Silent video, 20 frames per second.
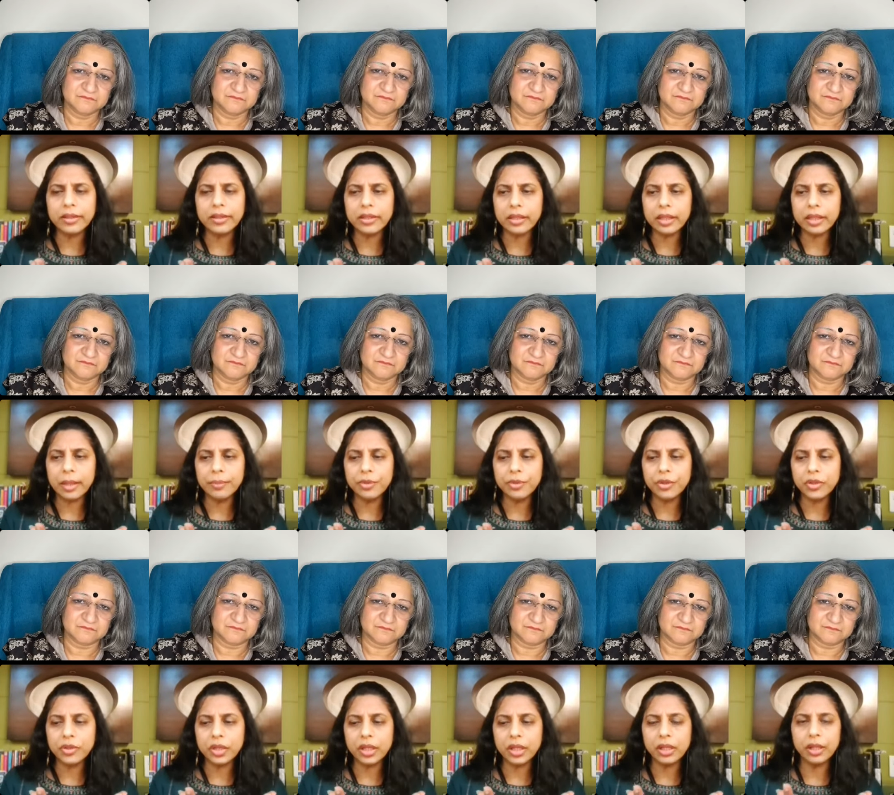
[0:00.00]
Speaker 1: maybe
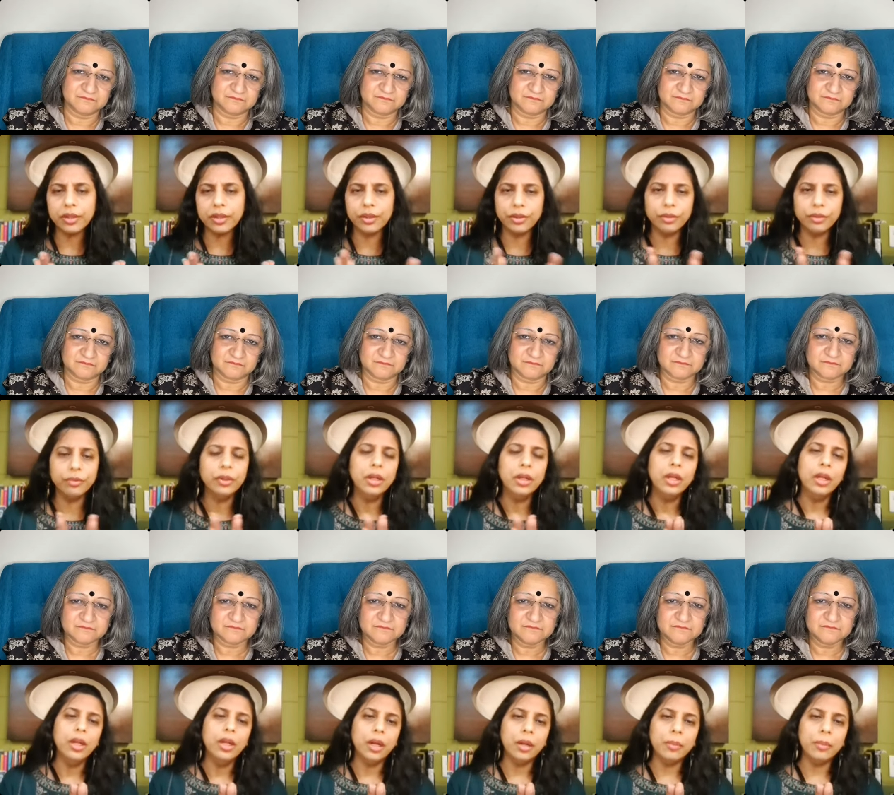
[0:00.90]
we should sleep
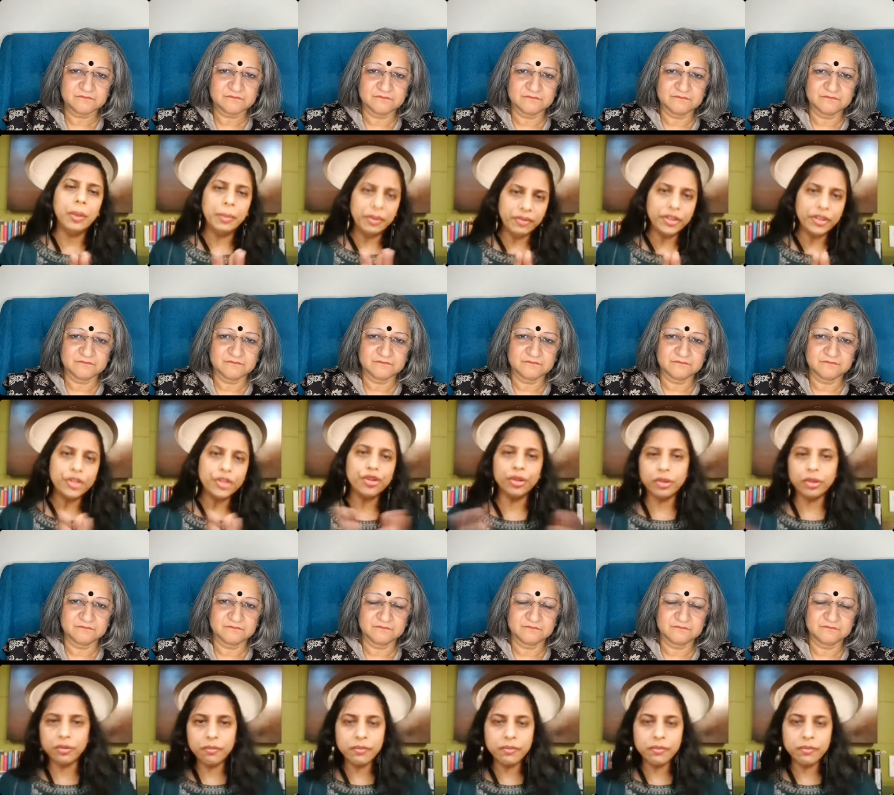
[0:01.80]
in uh, different rooms